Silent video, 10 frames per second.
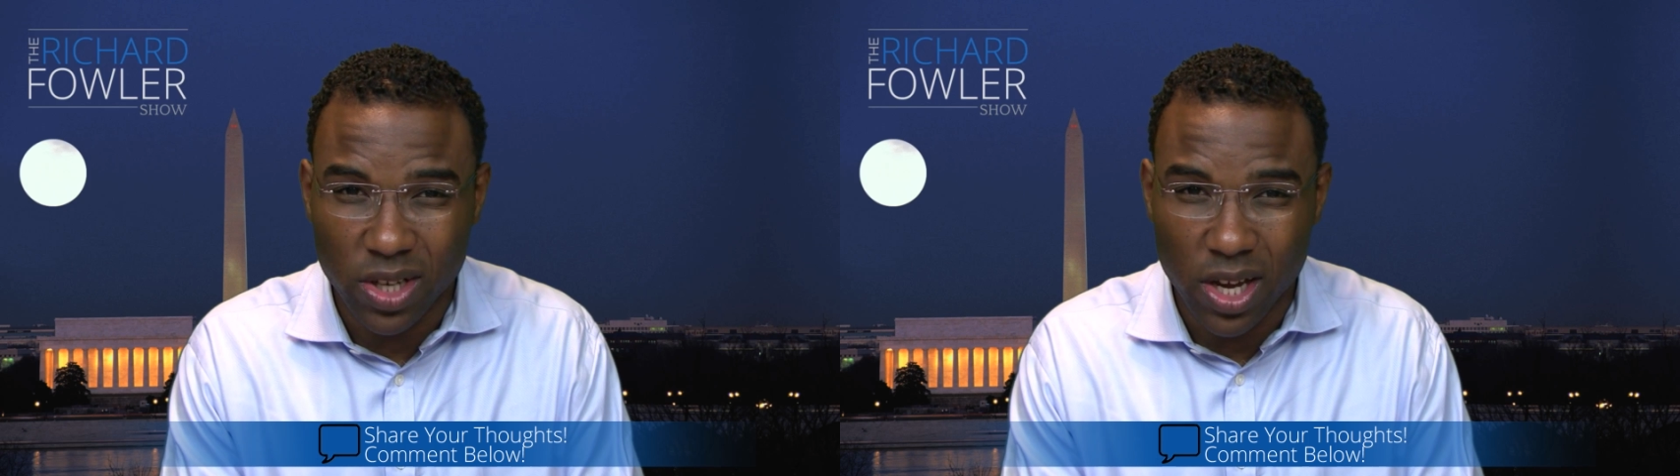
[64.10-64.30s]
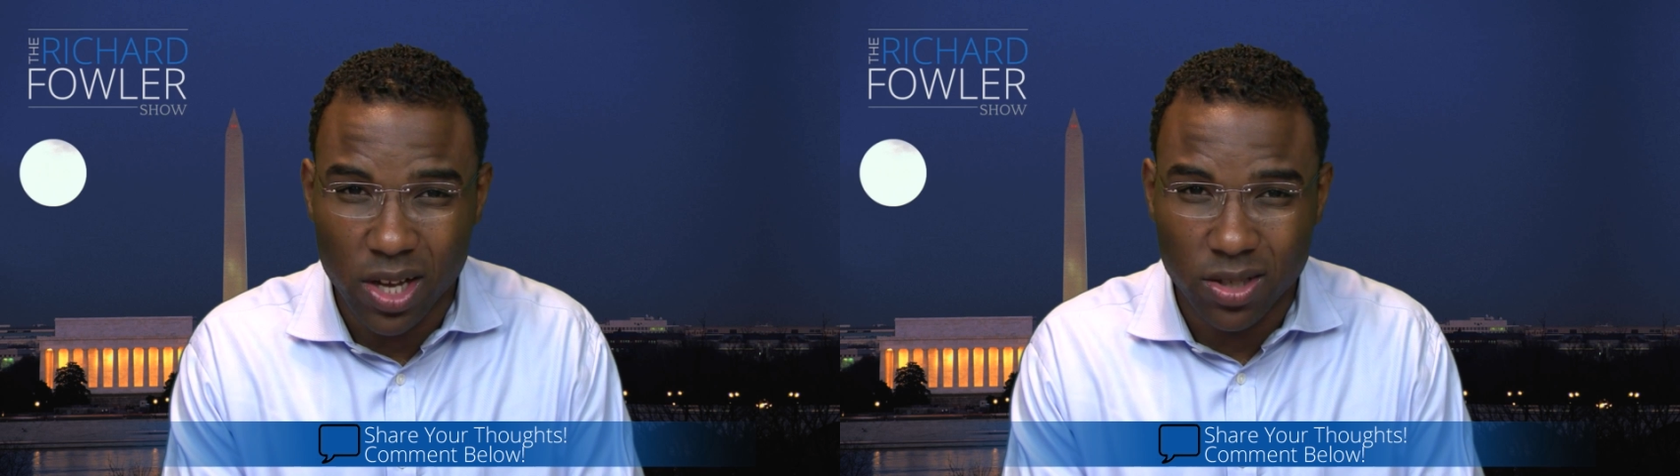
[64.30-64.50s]

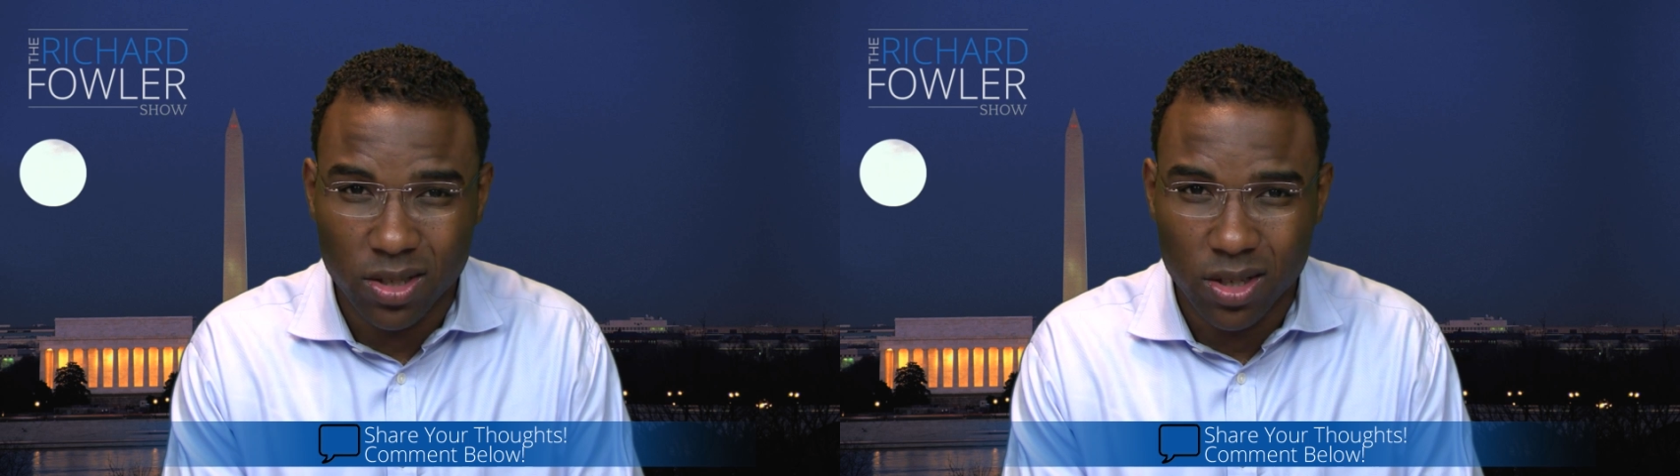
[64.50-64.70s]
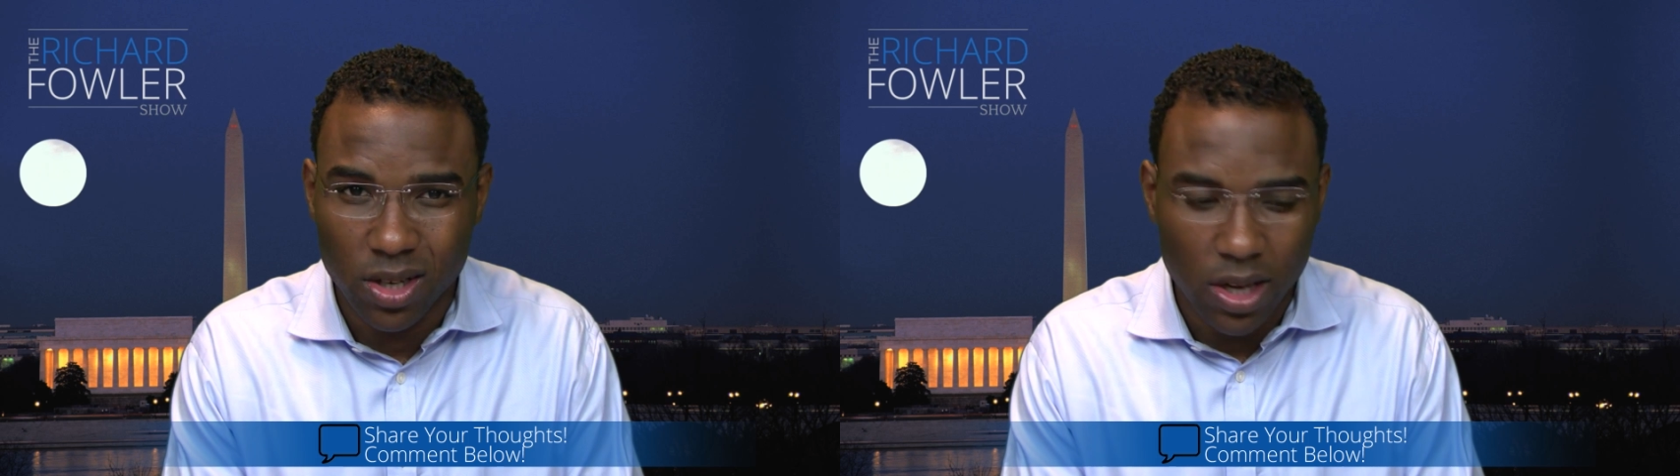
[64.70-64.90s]

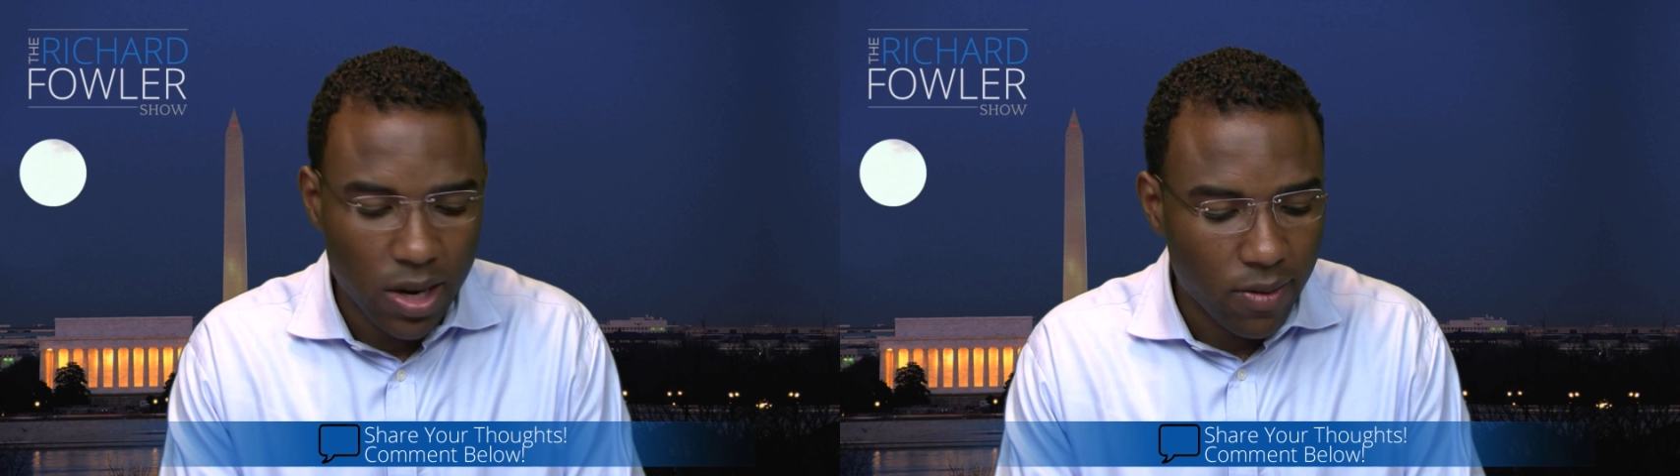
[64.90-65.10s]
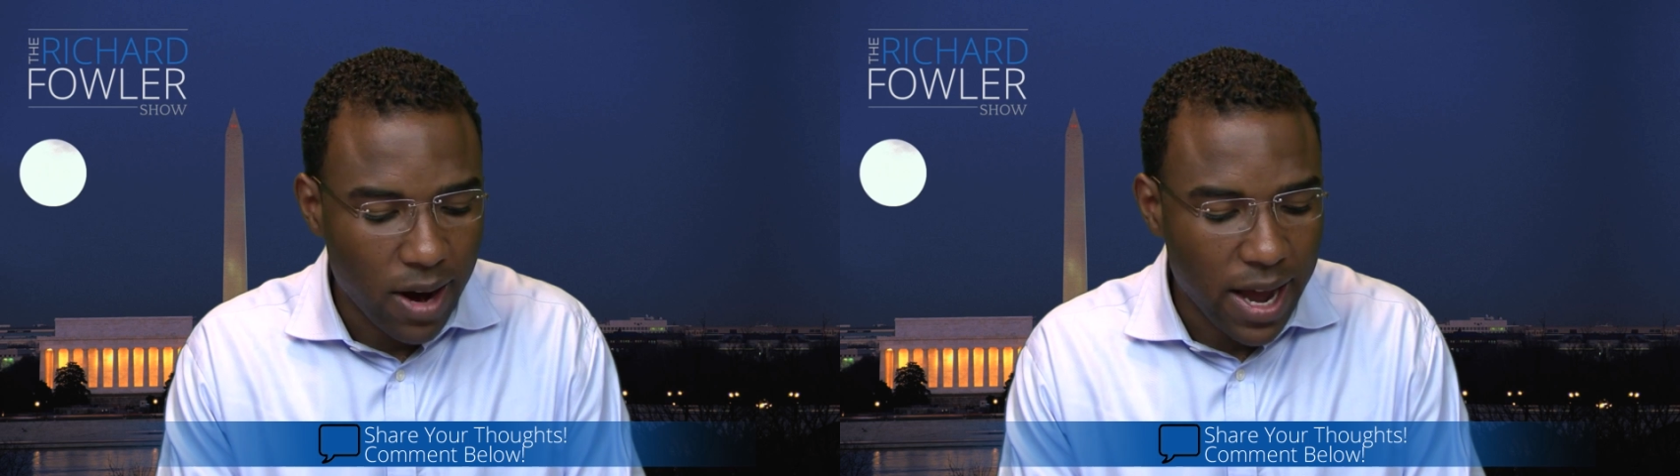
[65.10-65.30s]
sales,
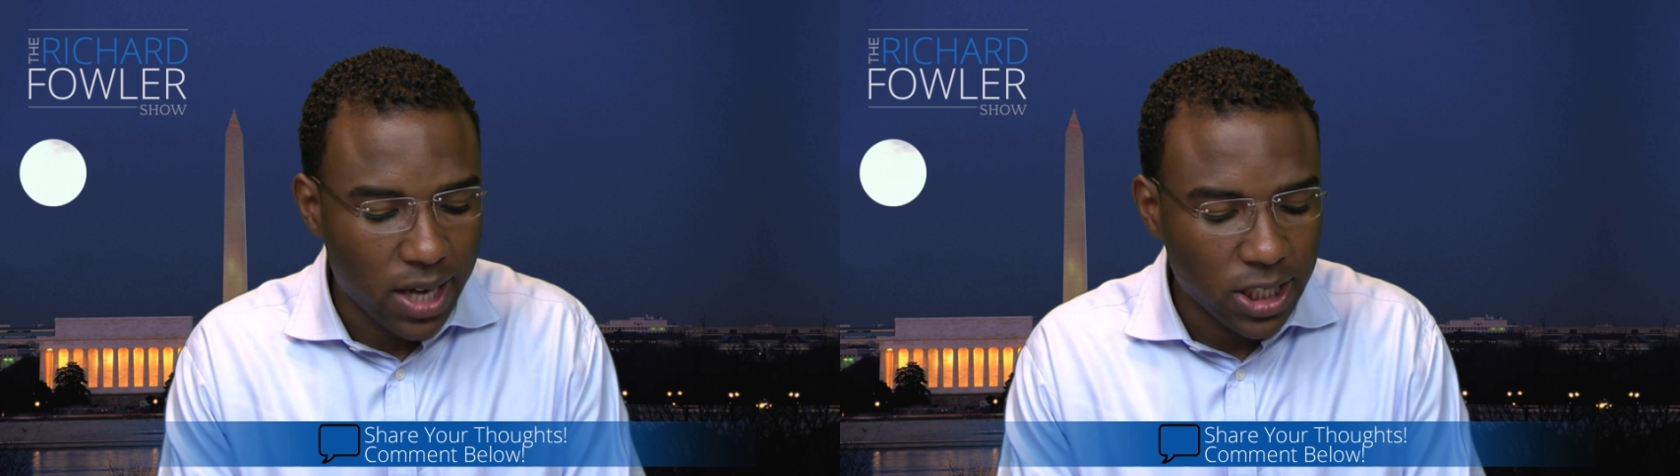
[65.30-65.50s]
right?